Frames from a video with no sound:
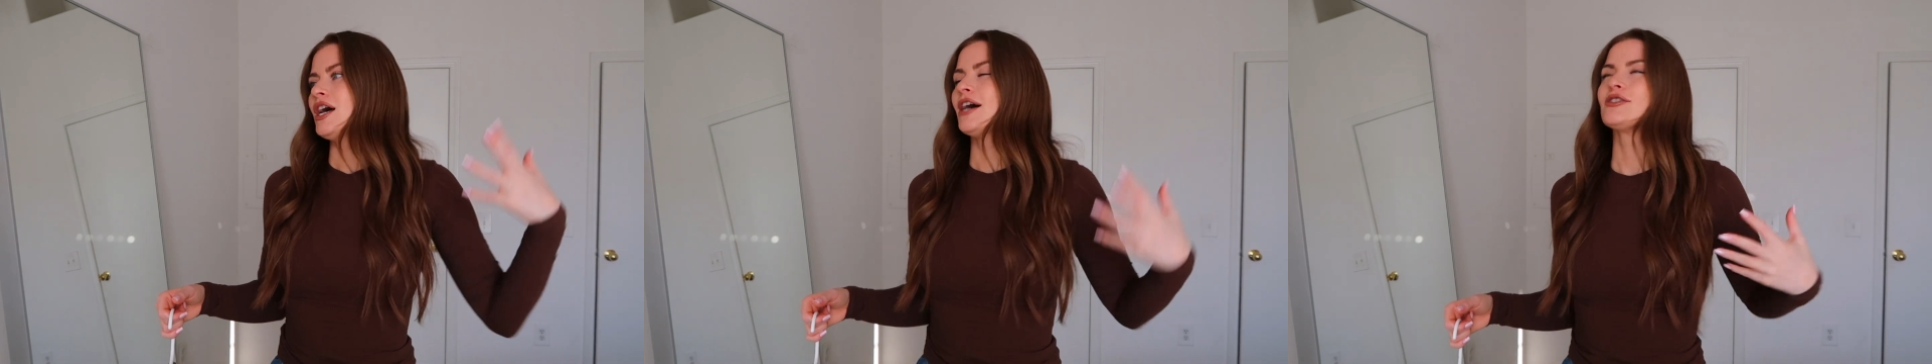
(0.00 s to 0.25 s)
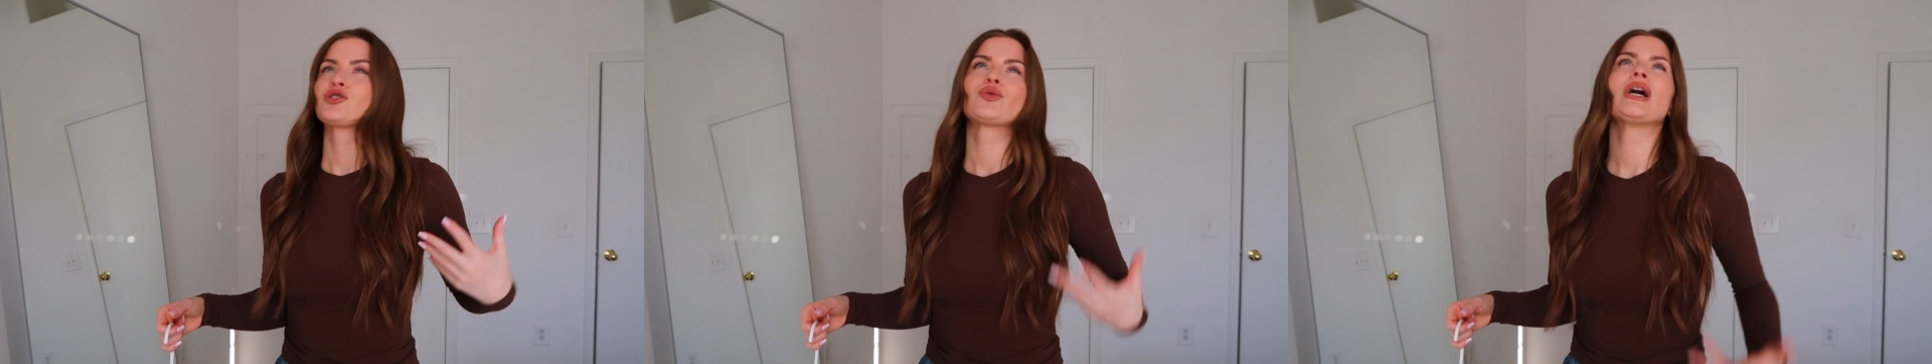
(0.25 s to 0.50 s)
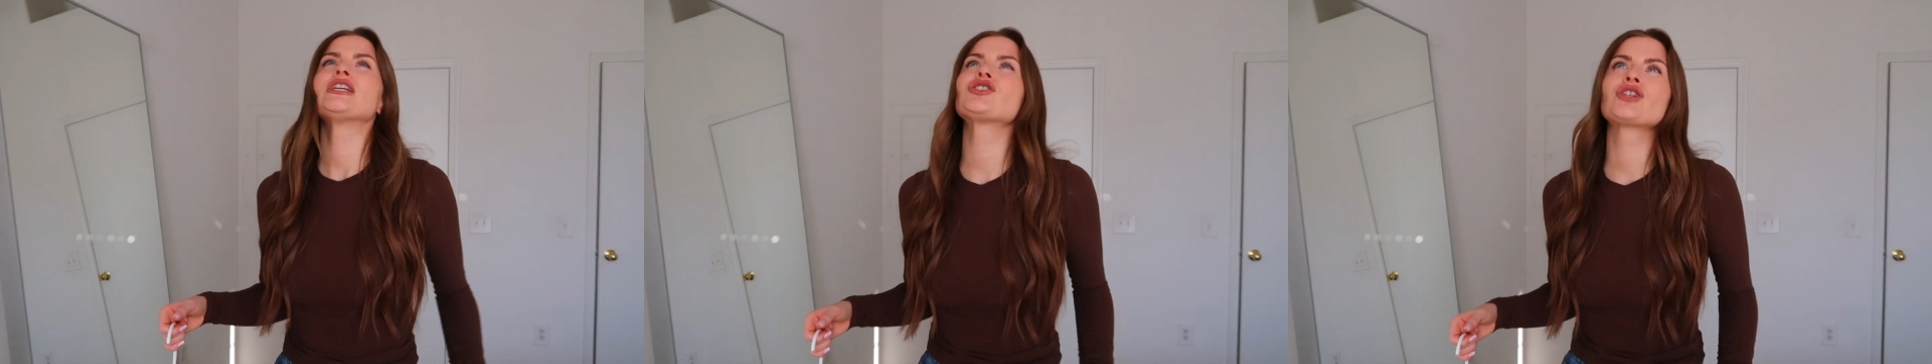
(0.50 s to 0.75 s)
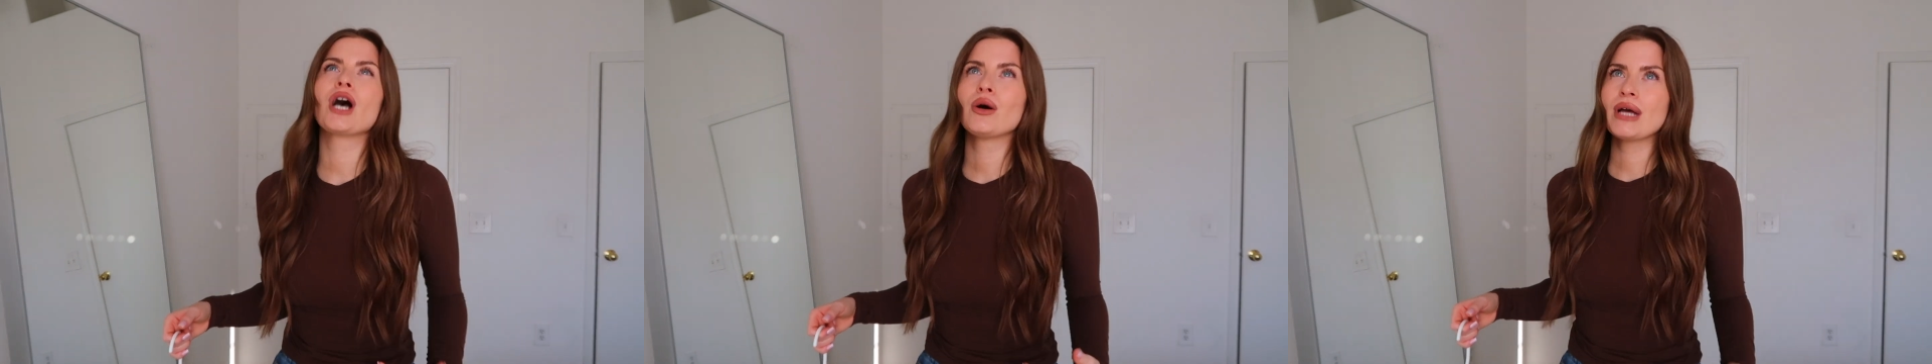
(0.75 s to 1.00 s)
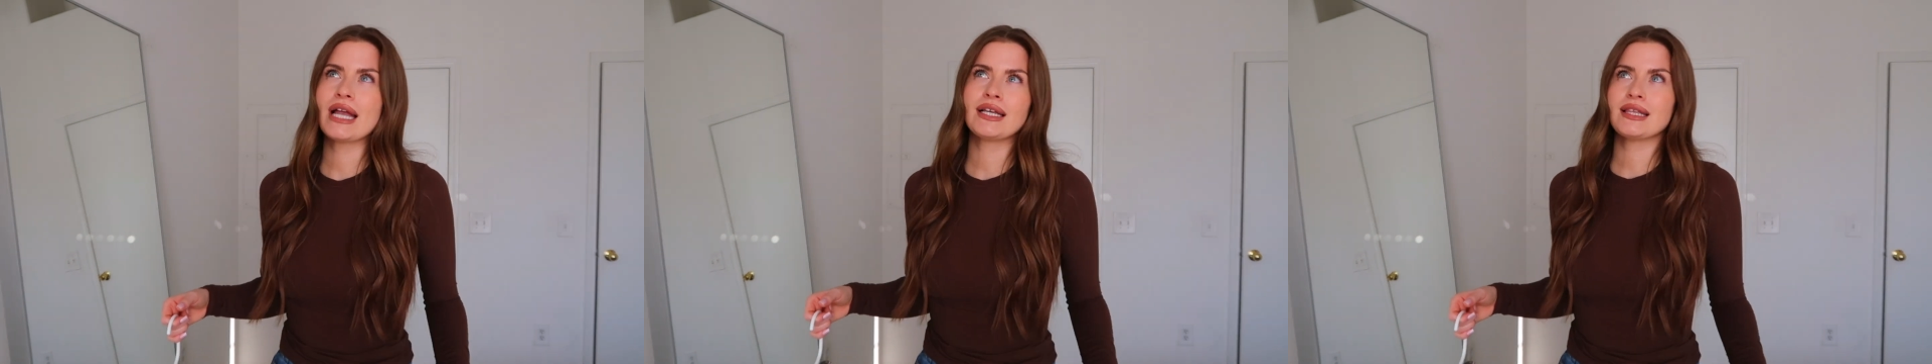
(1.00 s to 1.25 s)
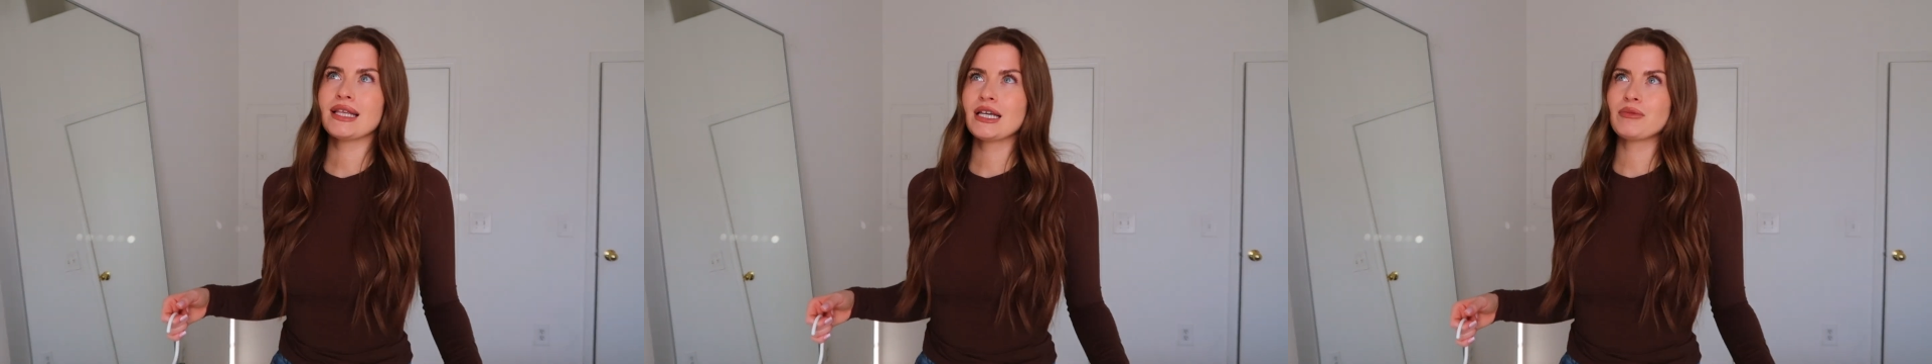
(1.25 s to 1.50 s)
a trench coat,
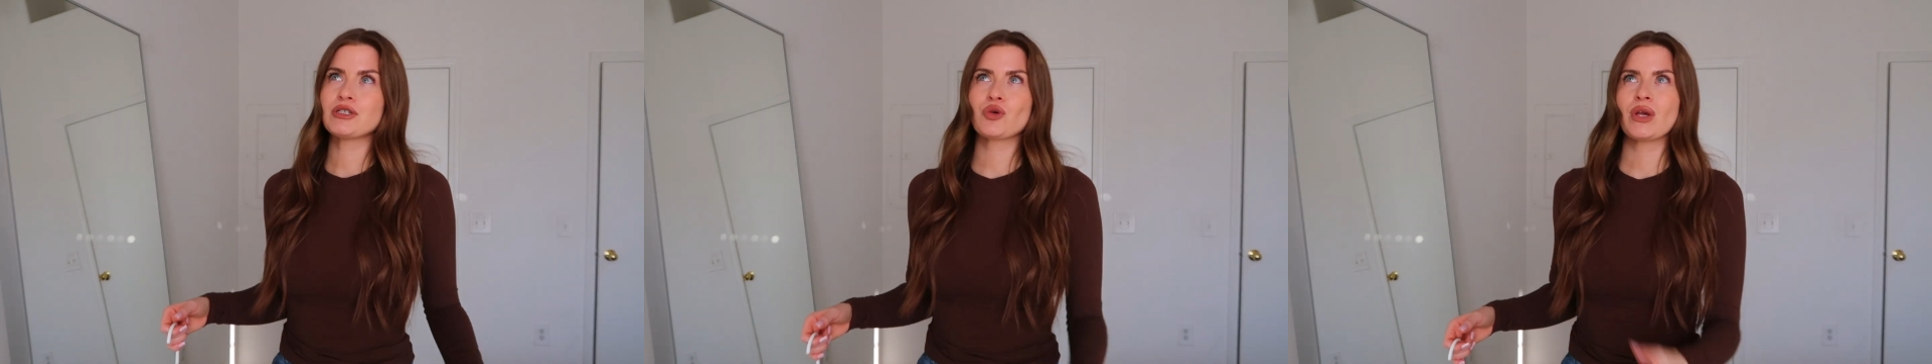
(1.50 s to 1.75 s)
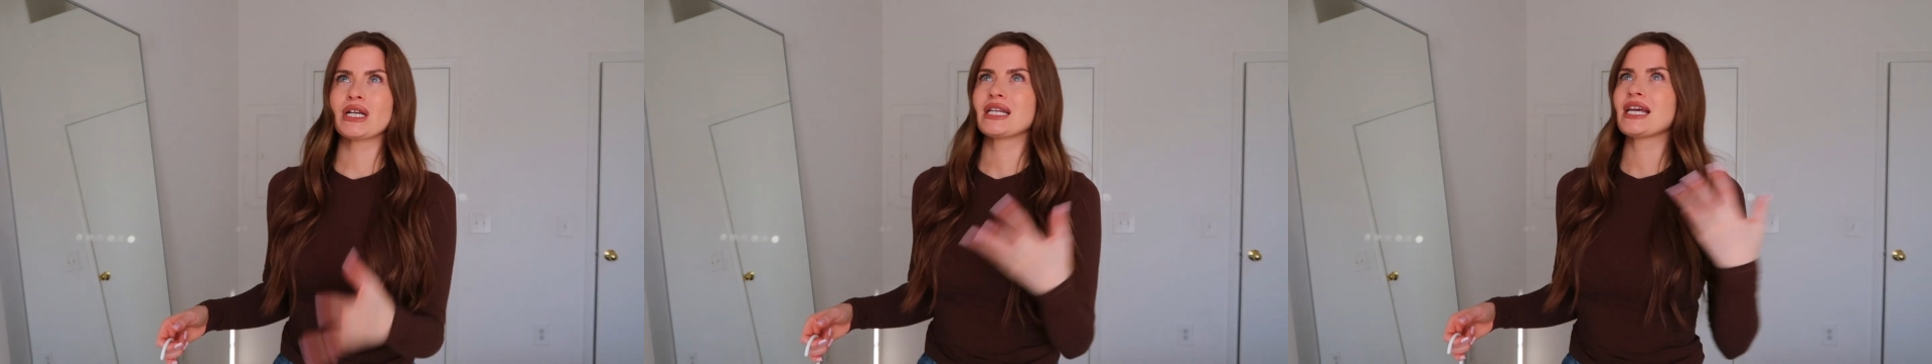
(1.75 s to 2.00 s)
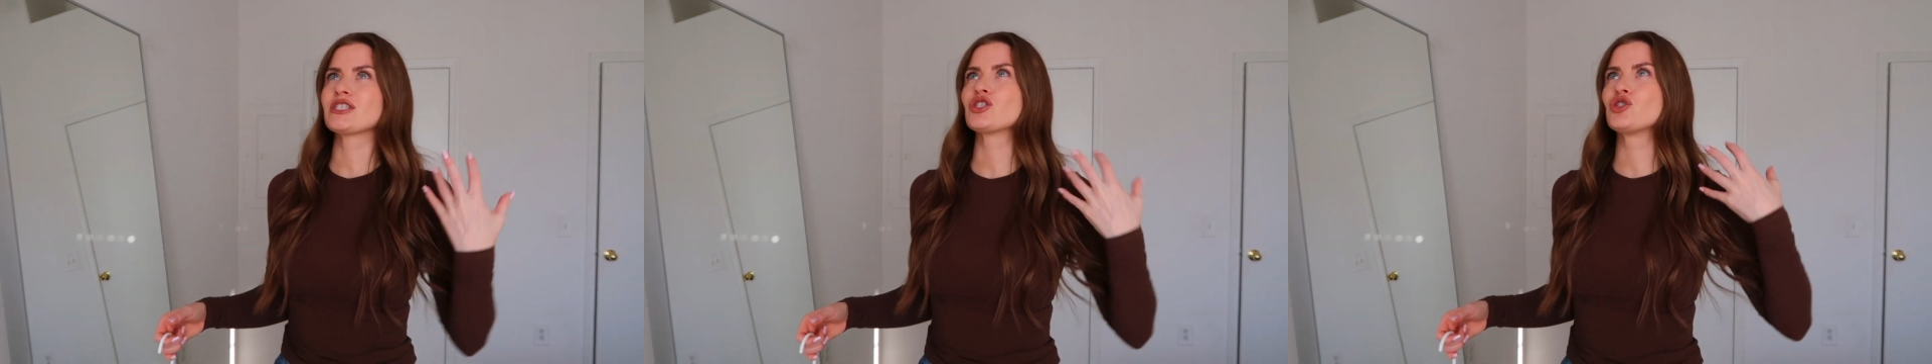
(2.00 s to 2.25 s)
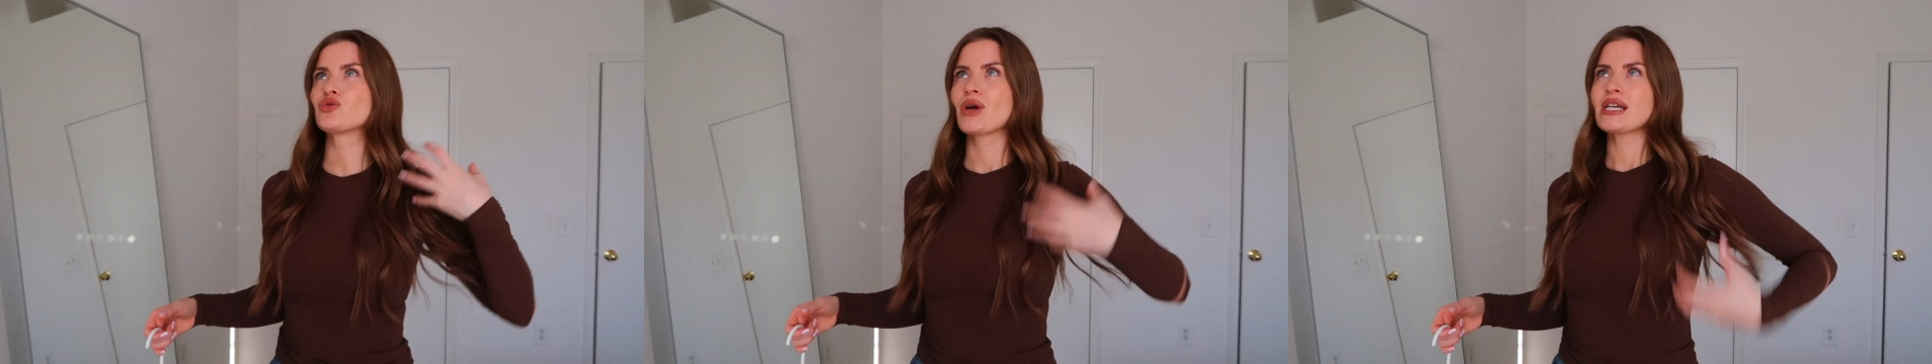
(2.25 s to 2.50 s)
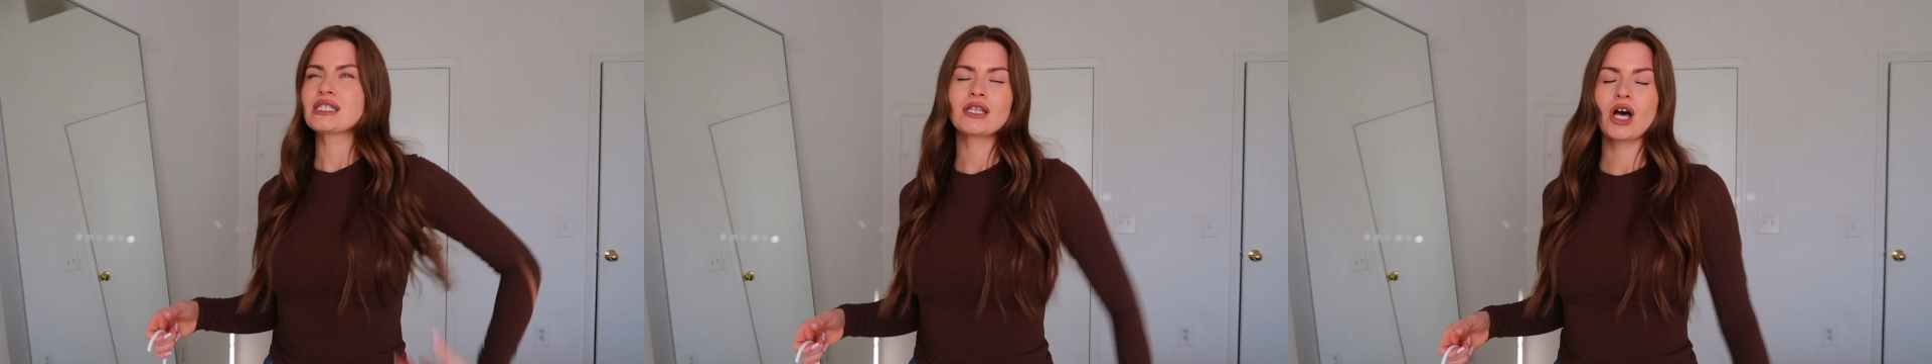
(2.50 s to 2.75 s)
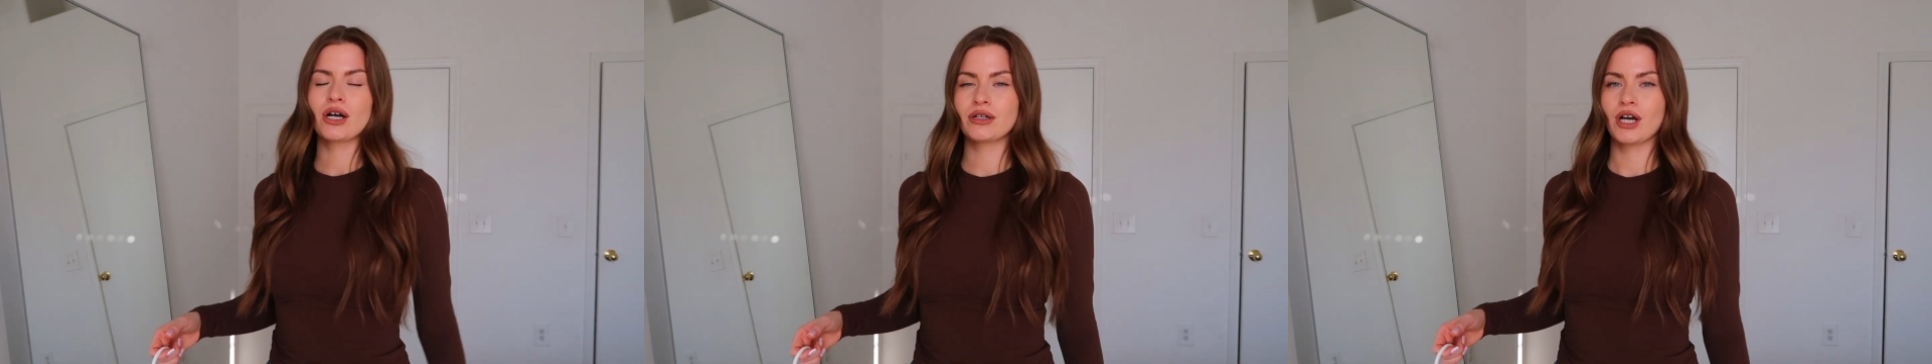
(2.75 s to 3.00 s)
anything in between, a nice dress
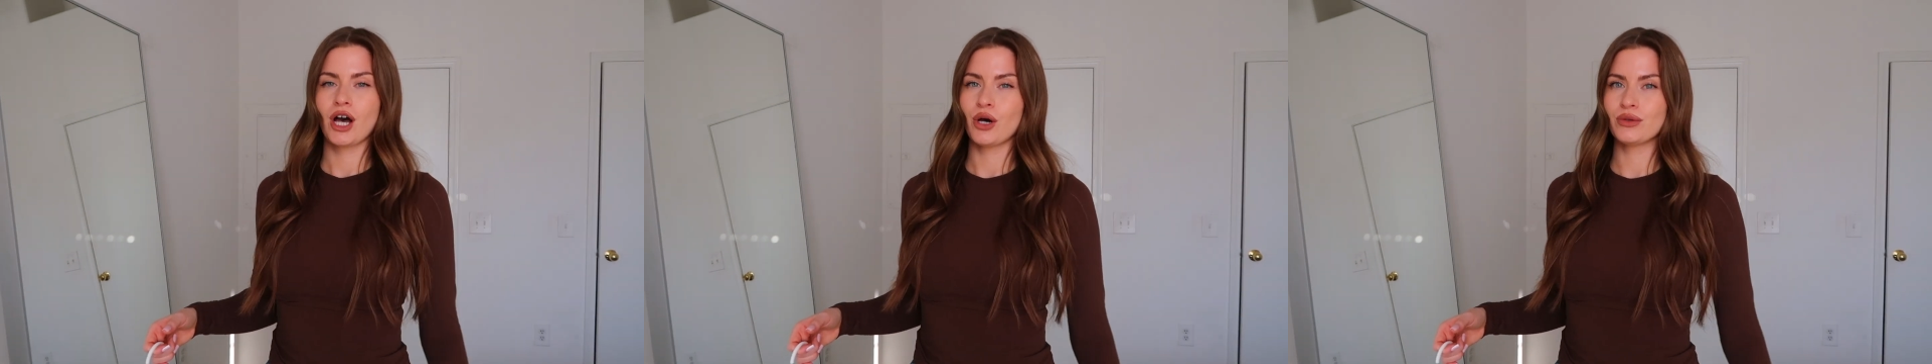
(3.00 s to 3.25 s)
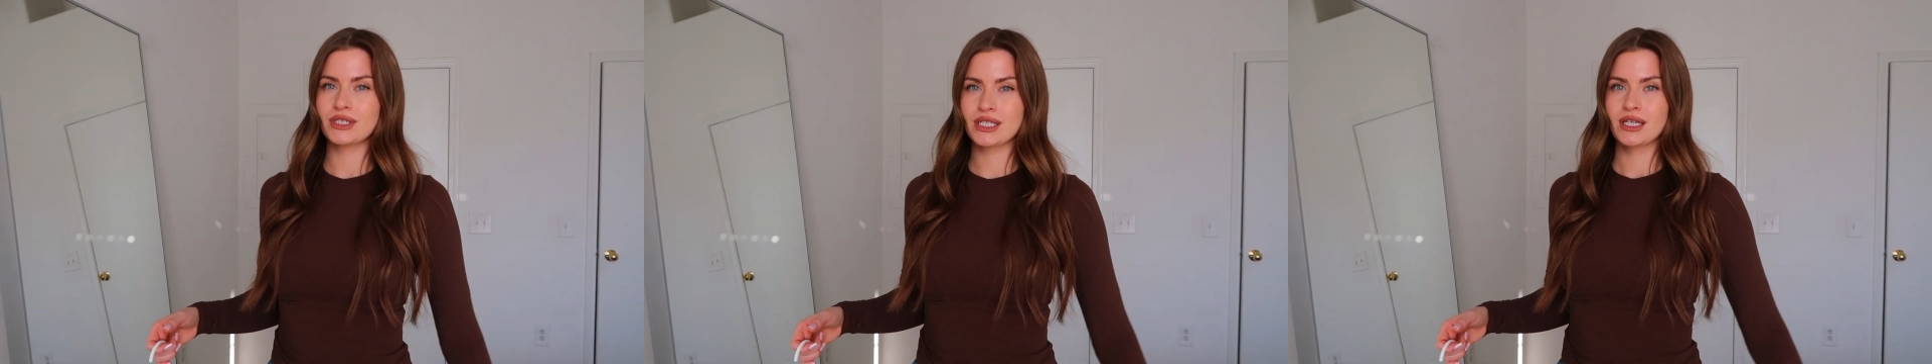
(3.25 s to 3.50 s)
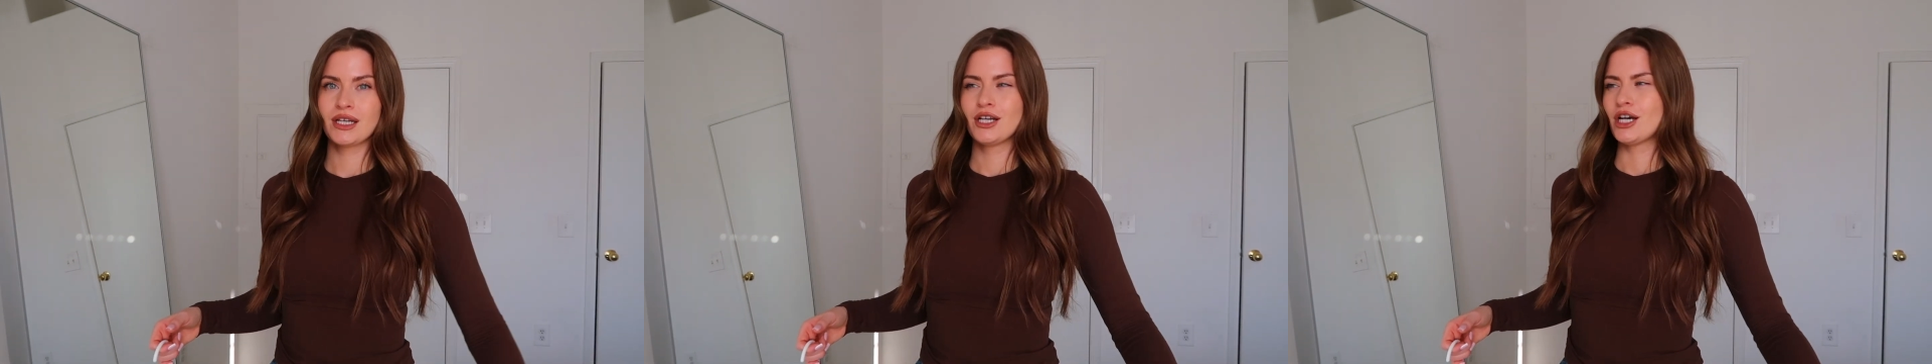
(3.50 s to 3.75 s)
long coat,